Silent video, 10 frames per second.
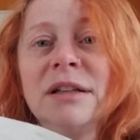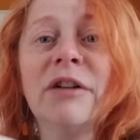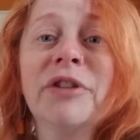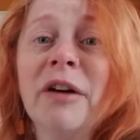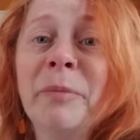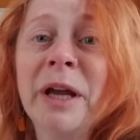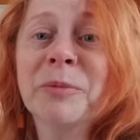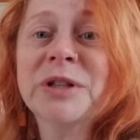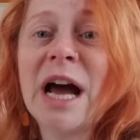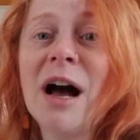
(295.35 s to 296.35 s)
Now, if you have paper
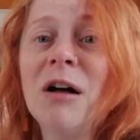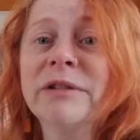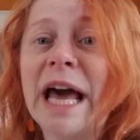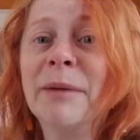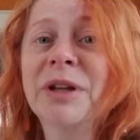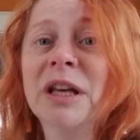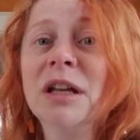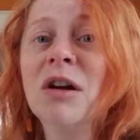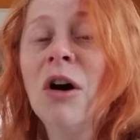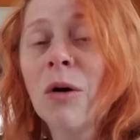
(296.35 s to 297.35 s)
towel,
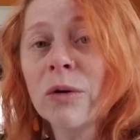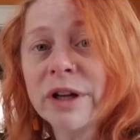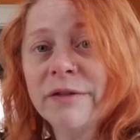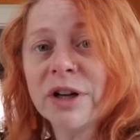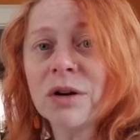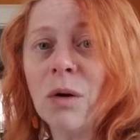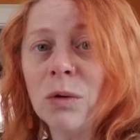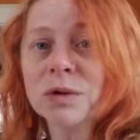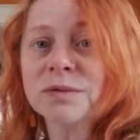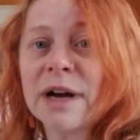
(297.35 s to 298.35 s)
napkin, or even an
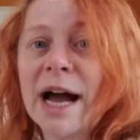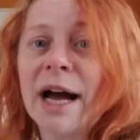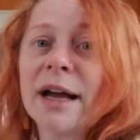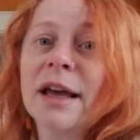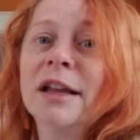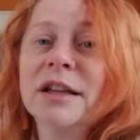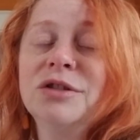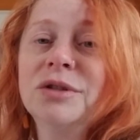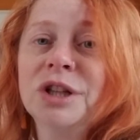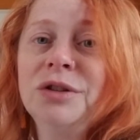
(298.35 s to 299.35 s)
old rag, that
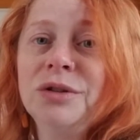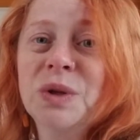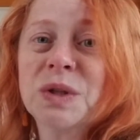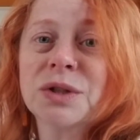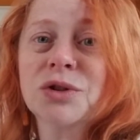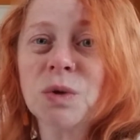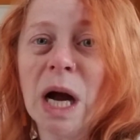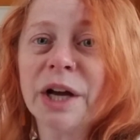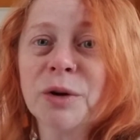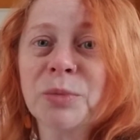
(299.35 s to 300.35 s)
you can use to
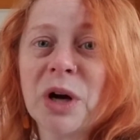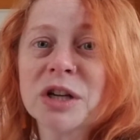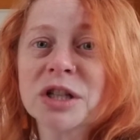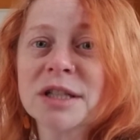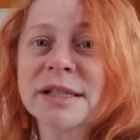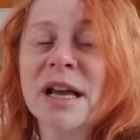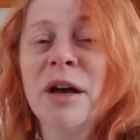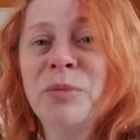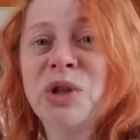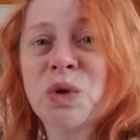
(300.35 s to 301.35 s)
dry your brushes
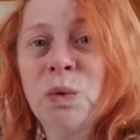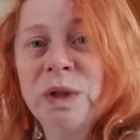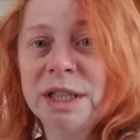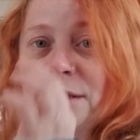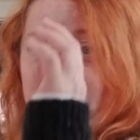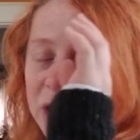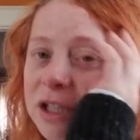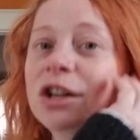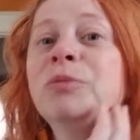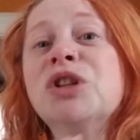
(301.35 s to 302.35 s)
between,
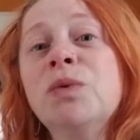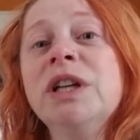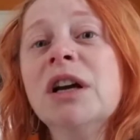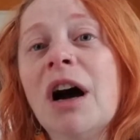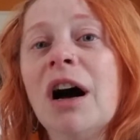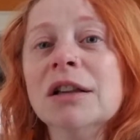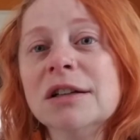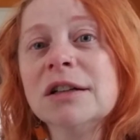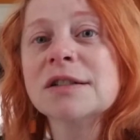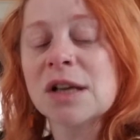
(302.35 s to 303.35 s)
between
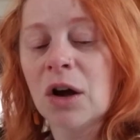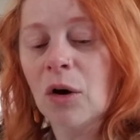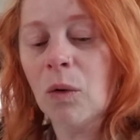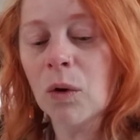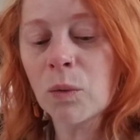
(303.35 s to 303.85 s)
colors or